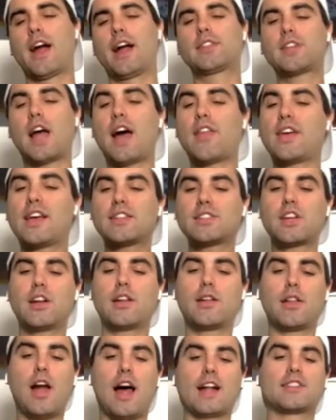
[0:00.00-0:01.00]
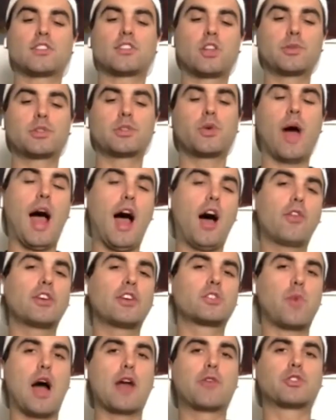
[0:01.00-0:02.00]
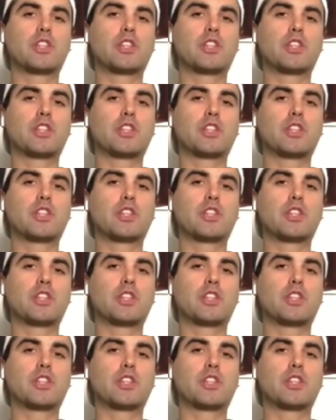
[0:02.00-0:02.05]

I think it's going to a lot determine to how these wide